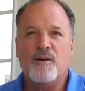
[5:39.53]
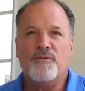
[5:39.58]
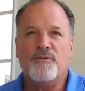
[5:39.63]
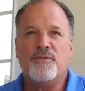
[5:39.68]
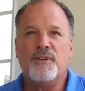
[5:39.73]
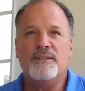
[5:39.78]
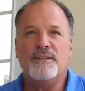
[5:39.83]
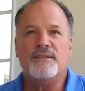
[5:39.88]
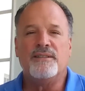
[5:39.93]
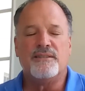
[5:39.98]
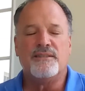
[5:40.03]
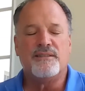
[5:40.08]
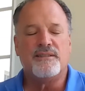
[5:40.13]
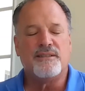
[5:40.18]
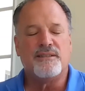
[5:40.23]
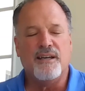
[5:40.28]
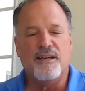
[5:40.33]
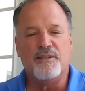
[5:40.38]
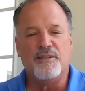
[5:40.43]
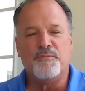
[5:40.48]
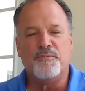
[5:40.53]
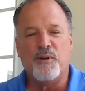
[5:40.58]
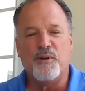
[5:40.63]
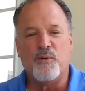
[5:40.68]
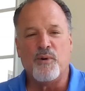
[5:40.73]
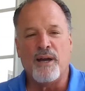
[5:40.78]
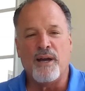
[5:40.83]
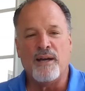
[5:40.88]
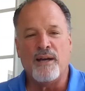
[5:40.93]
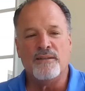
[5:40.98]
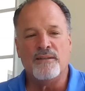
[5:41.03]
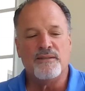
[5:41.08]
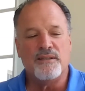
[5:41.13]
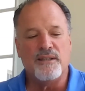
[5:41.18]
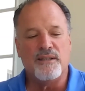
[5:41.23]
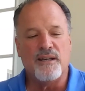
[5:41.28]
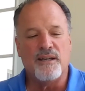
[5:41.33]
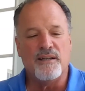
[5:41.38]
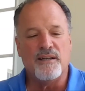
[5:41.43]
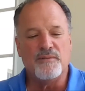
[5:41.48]
Flint he's been
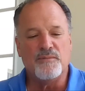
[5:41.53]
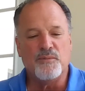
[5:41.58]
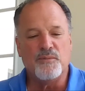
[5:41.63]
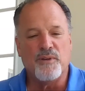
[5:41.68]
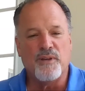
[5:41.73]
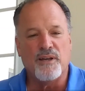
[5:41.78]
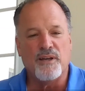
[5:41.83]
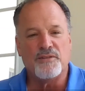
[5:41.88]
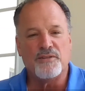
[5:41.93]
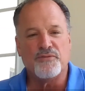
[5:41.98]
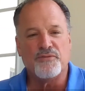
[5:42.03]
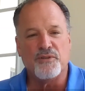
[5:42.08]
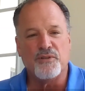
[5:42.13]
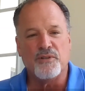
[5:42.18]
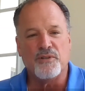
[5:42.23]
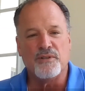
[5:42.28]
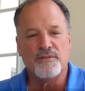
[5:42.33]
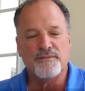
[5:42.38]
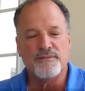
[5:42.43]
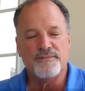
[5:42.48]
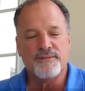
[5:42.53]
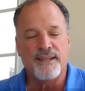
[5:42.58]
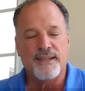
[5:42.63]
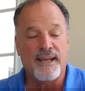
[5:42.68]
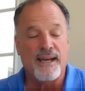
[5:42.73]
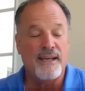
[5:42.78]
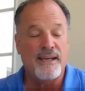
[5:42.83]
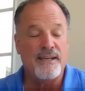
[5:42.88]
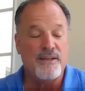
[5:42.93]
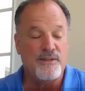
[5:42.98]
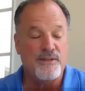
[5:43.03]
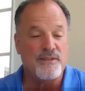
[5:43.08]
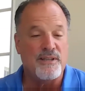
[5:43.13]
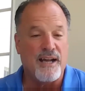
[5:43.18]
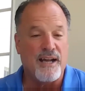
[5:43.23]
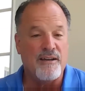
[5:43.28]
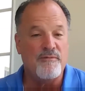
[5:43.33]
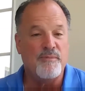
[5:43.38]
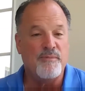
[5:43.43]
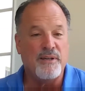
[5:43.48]
around with us for the 9 years
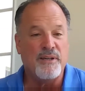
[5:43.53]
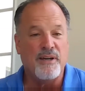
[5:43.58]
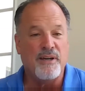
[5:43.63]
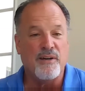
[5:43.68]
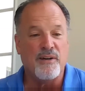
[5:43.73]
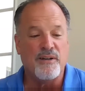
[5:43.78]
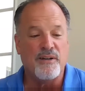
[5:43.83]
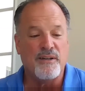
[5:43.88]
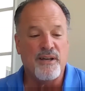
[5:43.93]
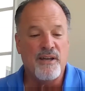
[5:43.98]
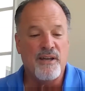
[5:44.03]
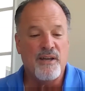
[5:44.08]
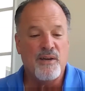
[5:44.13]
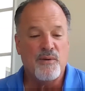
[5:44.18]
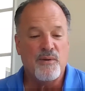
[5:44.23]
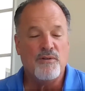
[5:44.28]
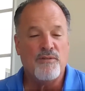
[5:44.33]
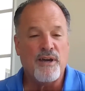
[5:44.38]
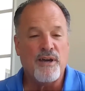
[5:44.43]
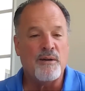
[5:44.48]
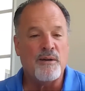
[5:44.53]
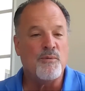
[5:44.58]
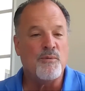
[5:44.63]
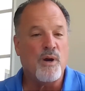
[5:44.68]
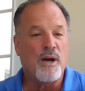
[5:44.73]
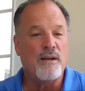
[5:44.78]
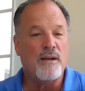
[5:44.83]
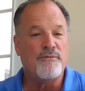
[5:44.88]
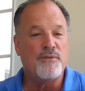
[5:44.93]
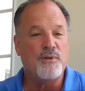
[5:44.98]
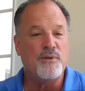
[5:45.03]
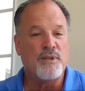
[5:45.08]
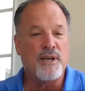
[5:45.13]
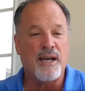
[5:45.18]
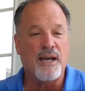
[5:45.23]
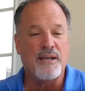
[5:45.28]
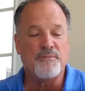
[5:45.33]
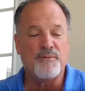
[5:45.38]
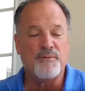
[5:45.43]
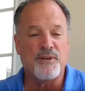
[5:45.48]
that I've been here, and we've had him quite a few
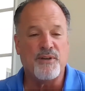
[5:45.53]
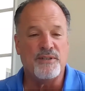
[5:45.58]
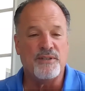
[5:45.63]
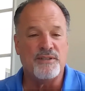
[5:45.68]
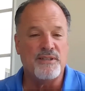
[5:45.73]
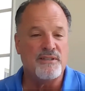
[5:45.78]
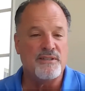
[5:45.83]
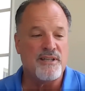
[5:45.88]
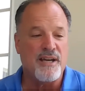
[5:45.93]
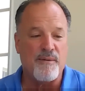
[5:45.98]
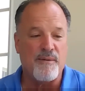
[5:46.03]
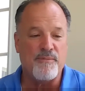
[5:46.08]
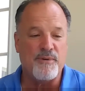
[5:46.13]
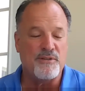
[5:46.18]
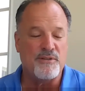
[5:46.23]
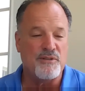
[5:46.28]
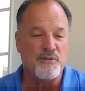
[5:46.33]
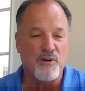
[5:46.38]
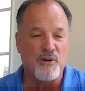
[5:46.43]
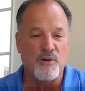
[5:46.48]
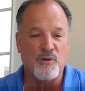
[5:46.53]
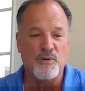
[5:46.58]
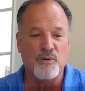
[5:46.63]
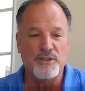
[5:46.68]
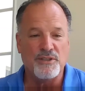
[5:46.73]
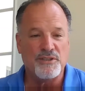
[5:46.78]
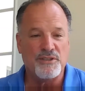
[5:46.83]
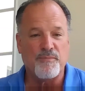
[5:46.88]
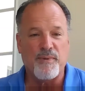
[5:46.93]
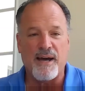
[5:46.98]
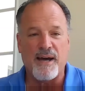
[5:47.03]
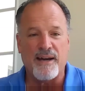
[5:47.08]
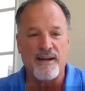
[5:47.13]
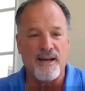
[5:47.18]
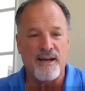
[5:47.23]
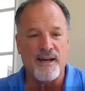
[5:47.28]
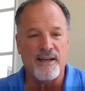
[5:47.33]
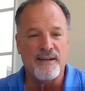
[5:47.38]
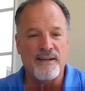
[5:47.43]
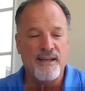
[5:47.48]
times because his topics are always spot
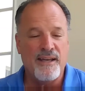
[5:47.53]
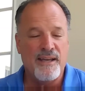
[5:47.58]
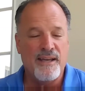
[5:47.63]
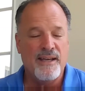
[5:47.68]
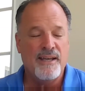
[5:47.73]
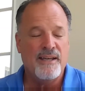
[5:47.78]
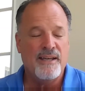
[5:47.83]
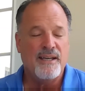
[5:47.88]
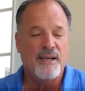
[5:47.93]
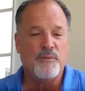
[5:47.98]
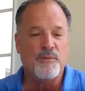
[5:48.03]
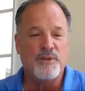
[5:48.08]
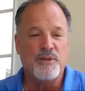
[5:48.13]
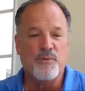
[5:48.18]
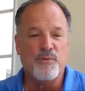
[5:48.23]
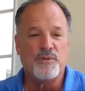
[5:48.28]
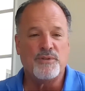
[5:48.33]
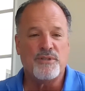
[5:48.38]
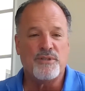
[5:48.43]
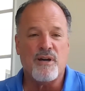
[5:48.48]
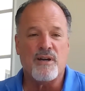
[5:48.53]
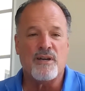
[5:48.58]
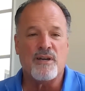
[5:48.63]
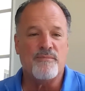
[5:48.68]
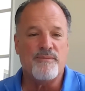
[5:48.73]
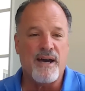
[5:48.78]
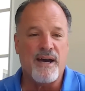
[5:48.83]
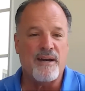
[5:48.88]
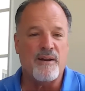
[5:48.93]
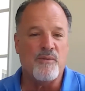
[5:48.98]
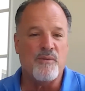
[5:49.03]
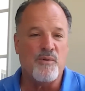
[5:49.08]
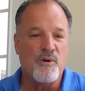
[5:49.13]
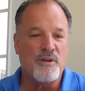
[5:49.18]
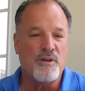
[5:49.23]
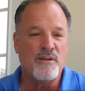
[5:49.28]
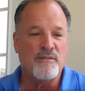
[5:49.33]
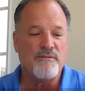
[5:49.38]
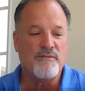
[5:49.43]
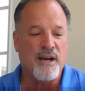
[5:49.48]
on. And when you were talking about a
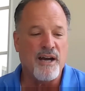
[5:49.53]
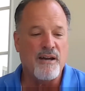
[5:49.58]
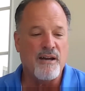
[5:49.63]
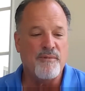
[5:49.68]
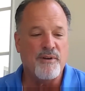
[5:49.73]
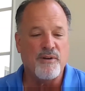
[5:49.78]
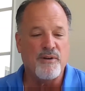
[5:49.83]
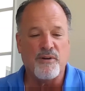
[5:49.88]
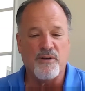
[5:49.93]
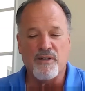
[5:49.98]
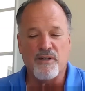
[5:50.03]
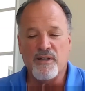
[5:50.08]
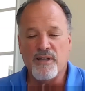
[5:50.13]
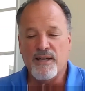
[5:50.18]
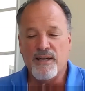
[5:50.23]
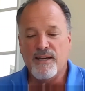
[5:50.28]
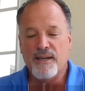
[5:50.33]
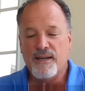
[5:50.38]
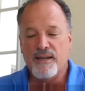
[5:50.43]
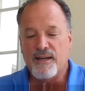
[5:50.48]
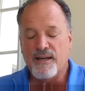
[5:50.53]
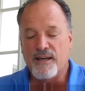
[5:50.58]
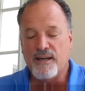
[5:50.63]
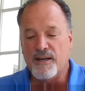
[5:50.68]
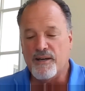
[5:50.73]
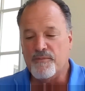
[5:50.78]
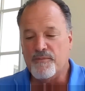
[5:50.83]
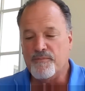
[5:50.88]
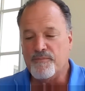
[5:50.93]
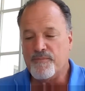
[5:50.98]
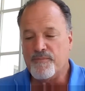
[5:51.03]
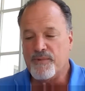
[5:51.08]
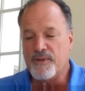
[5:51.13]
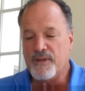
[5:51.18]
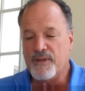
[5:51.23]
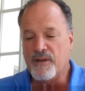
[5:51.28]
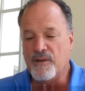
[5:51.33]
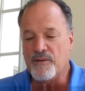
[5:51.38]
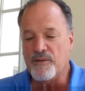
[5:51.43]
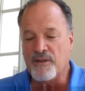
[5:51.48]
work environment or
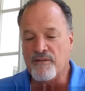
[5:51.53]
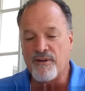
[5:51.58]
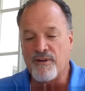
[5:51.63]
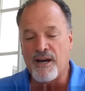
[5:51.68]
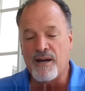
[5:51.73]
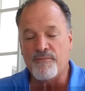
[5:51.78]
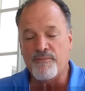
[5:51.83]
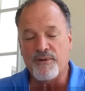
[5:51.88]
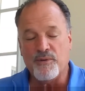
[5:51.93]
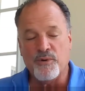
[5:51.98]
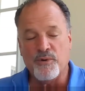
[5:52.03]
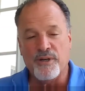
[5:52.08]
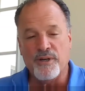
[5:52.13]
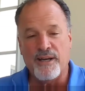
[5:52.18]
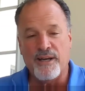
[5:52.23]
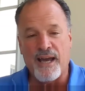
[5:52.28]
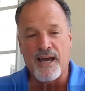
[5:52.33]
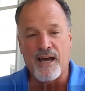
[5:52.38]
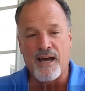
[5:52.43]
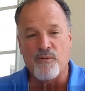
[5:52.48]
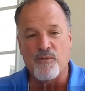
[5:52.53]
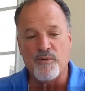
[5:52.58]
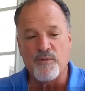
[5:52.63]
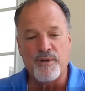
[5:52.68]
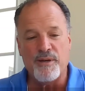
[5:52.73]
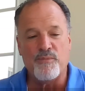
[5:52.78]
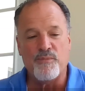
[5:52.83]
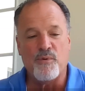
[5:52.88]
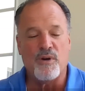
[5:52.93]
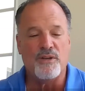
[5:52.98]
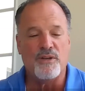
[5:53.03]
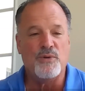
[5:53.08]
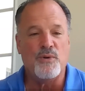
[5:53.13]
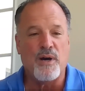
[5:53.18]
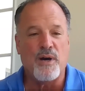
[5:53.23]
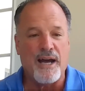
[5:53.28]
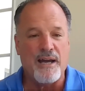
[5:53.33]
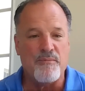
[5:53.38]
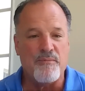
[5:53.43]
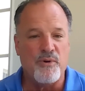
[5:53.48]
the environment we're in now, where people want to
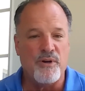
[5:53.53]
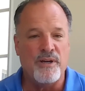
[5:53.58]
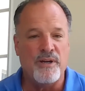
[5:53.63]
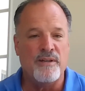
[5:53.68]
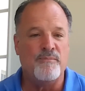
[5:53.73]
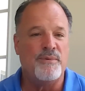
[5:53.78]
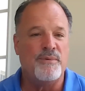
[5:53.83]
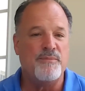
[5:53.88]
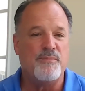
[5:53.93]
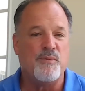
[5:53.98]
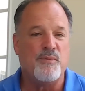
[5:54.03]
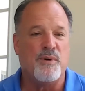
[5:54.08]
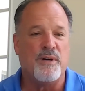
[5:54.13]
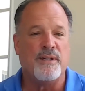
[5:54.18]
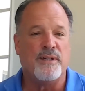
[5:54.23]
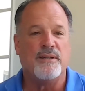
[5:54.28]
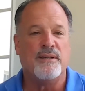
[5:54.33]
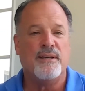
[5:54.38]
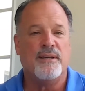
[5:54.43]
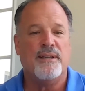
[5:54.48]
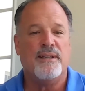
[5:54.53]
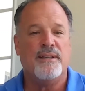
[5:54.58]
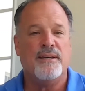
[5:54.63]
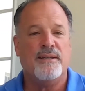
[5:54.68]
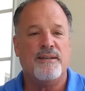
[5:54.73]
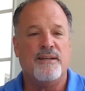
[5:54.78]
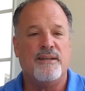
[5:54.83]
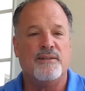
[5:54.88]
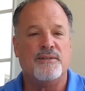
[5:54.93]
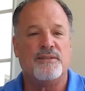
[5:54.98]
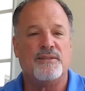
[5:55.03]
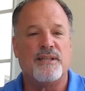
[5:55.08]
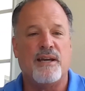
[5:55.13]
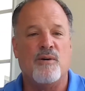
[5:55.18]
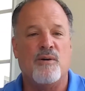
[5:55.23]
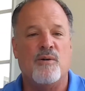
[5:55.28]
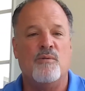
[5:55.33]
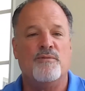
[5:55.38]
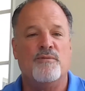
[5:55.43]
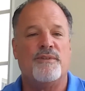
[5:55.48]
do hybrid and people want to stay
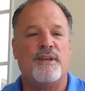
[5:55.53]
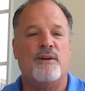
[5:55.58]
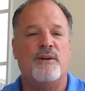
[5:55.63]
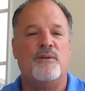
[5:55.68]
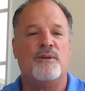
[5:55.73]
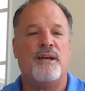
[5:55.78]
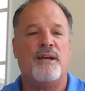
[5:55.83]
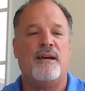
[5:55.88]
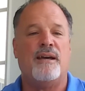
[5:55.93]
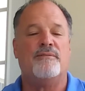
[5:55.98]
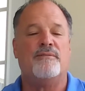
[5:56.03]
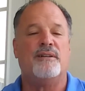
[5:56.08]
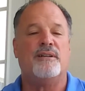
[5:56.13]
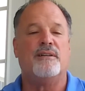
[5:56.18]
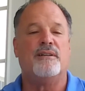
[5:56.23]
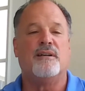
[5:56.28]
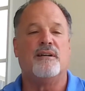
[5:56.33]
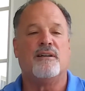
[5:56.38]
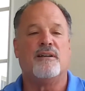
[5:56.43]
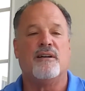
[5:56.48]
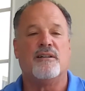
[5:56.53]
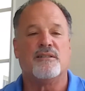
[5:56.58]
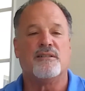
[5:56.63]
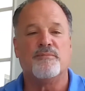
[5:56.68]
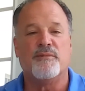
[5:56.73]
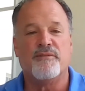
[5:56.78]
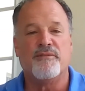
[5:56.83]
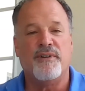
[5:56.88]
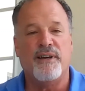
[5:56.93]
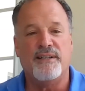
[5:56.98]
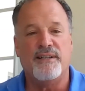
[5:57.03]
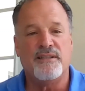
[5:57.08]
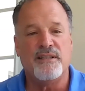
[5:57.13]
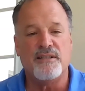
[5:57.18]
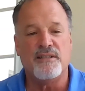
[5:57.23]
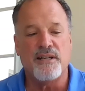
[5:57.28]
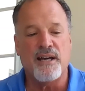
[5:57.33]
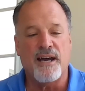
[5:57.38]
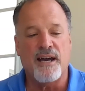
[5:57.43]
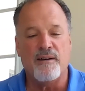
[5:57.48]
home if they don't have a customer
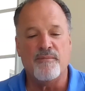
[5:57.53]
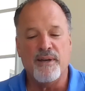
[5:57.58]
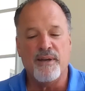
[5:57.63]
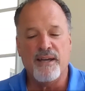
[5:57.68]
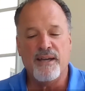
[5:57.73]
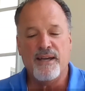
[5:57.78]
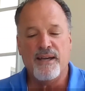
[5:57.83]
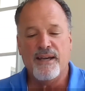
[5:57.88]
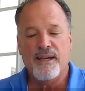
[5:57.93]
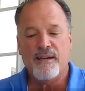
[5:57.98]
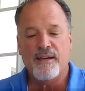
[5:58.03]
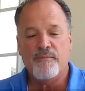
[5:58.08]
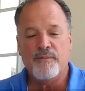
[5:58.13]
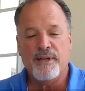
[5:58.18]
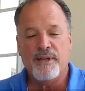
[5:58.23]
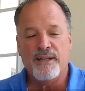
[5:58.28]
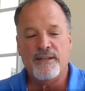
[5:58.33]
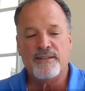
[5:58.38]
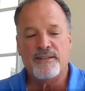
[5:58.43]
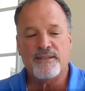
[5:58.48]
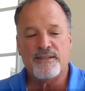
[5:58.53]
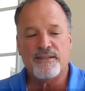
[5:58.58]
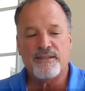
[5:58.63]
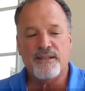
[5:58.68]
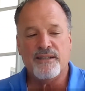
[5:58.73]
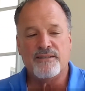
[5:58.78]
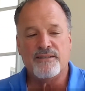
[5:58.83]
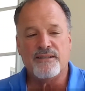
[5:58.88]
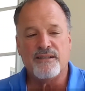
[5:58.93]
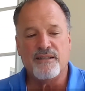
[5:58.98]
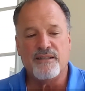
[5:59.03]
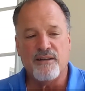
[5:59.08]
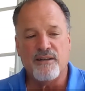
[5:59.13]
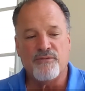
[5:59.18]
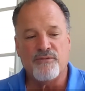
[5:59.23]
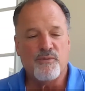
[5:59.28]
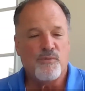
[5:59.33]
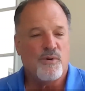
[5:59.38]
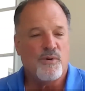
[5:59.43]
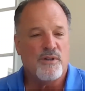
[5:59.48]
facing job. I mean, it's a
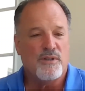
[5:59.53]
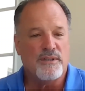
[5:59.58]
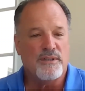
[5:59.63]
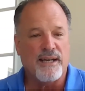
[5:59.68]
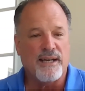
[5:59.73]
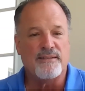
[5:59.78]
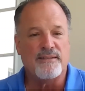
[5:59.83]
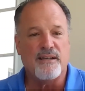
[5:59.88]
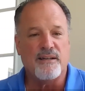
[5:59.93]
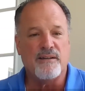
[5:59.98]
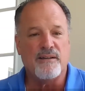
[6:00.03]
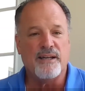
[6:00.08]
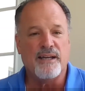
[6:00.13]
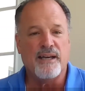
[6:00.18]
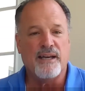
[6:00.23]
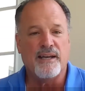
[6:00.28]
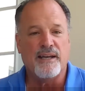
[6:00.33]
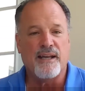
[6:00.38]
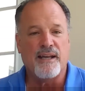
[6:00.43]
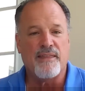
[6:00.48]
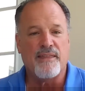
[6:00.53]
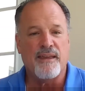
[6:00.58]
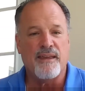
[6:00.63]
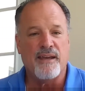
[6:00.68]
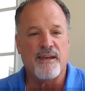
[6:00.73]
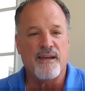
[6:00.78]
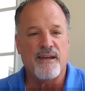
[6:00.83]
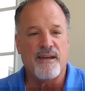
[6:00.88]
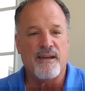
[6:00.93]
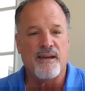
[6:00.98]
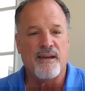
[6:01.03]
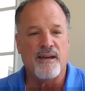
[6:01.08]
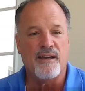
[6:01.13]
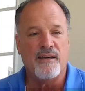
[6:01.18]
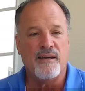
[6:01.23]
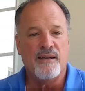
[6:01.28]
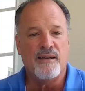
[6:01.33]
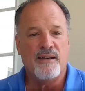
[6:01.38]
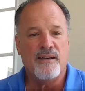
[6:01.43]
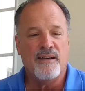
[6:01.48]
different world out there, and I think
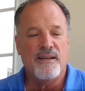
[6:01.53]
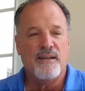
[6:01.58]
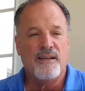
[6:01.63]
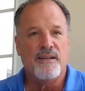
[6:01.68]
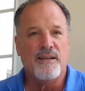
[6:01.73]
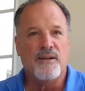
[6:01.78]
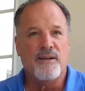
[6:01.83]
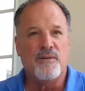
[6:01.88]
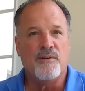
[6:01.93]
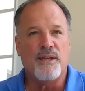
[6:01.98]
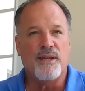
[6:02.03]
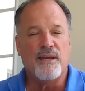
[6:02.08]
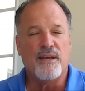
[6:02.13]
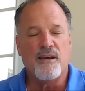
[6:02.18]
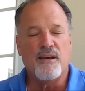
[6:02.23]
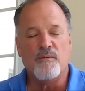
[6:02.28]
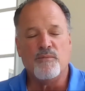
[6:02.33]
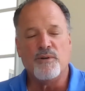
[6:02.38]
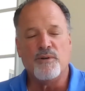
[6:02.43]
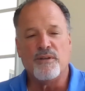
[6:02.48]
they come